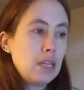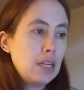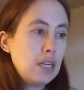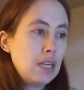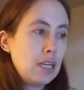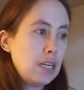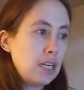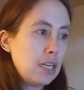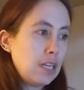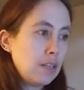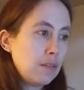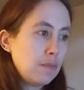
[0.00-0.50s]

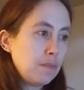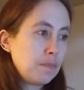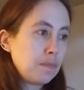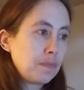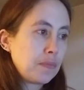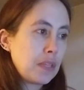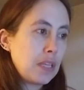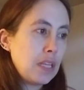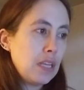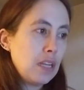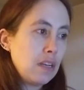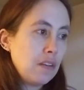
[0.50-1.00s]

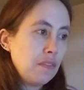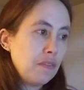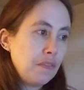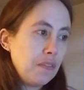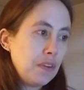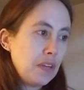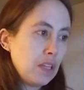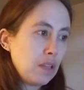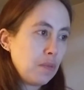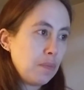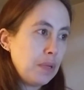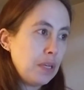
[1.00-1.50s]
And
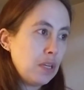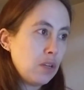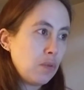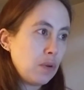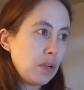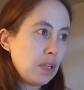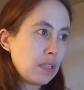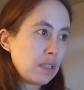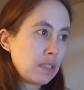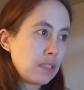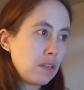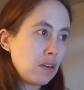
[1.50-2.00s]
Vanilla Bean
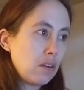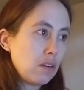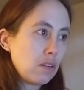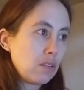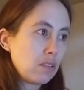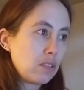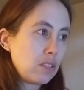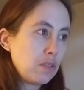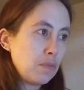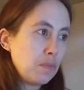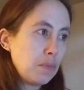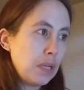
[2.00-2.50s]
Noel is harder
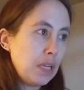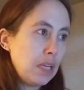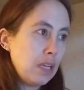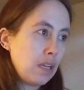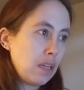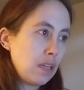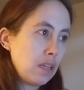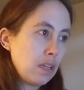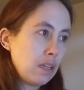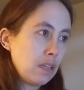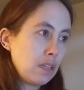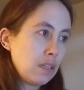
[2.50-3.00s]
to
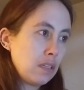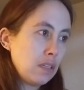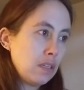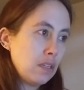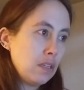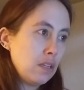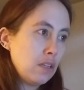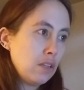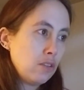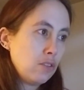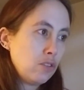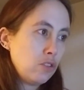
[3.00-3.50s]
make.
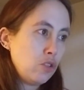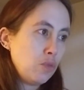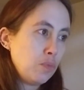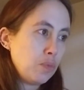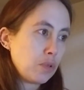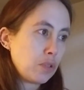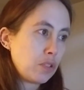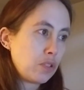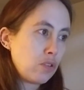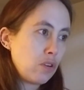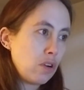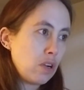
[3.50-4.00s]
Super
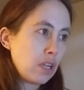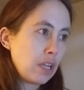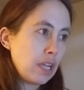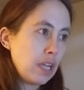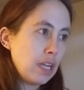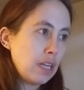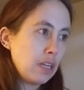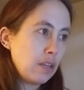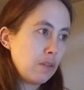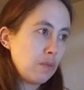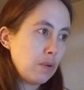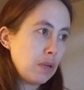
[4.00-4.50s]
strong
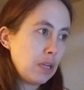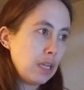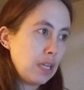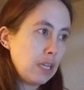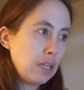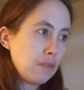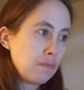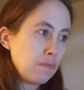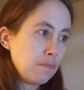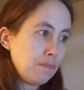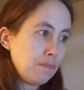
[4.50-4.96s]
anyway.